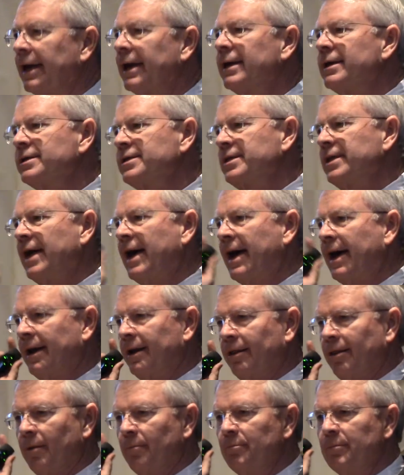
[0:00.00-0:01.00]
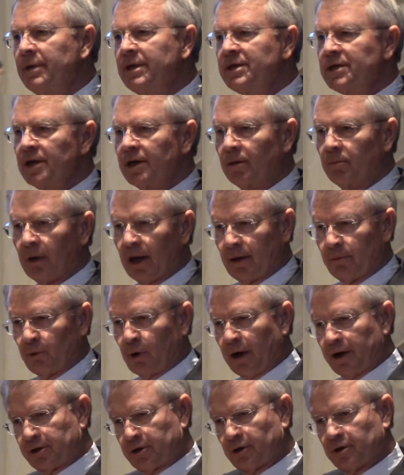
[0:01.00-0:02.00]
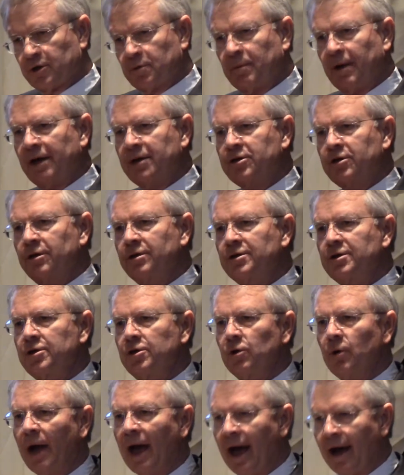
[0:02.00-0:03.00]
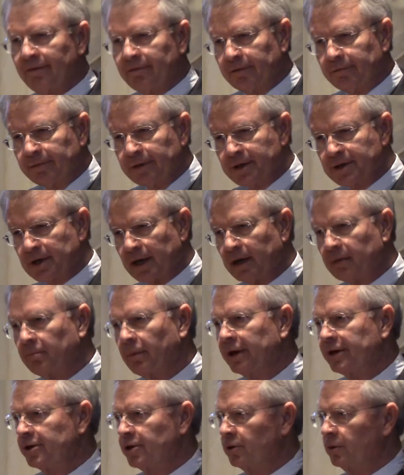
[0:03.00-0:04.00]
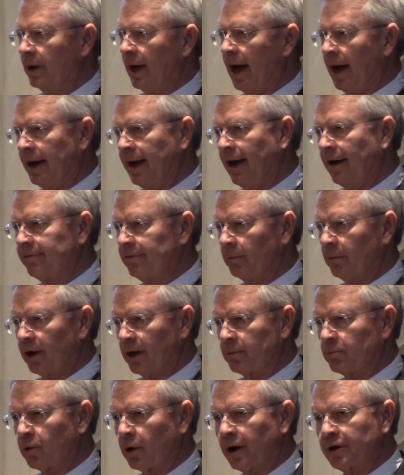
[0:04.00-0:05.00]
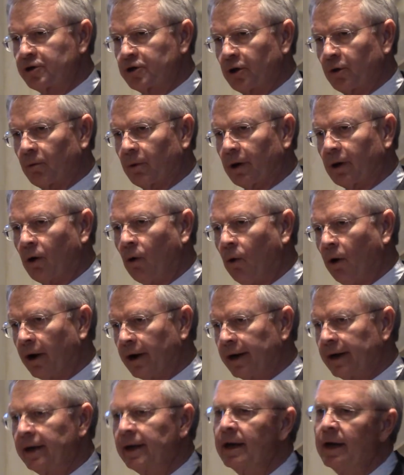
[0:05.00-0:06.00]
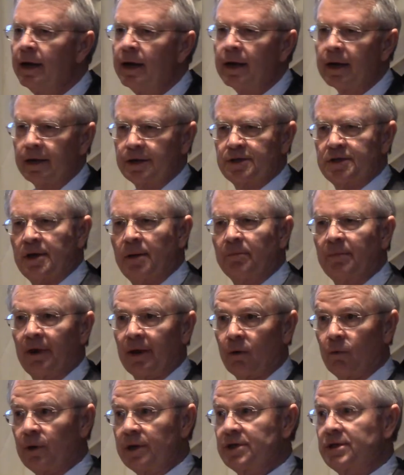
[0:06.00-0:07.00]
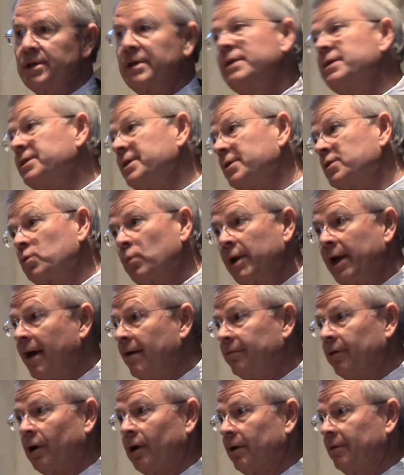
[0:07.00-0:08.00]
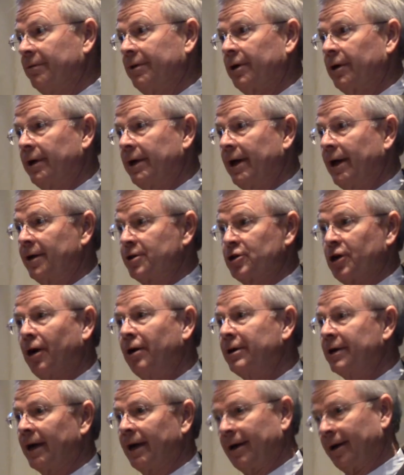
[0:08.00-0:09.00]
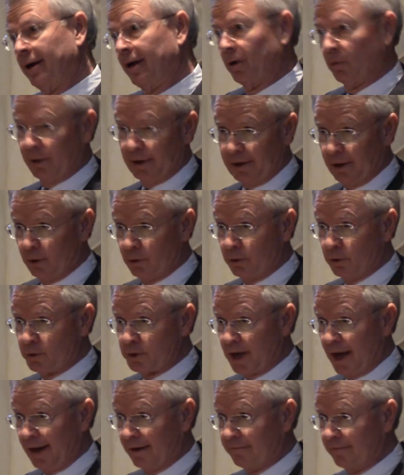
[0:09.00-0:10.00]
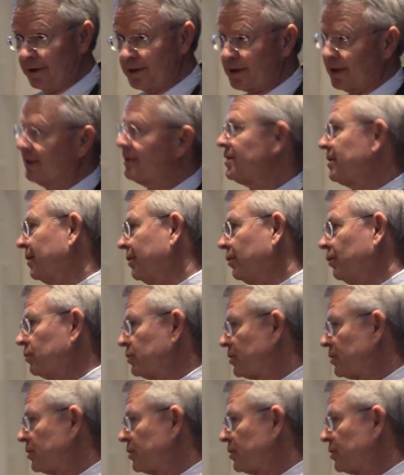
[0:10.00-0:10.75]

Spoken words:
is that the missing blood pressures, patients who have a visit but do not have a blood pressure recorded, is something we see since we have all of their EHR data and we know who's had visits and who's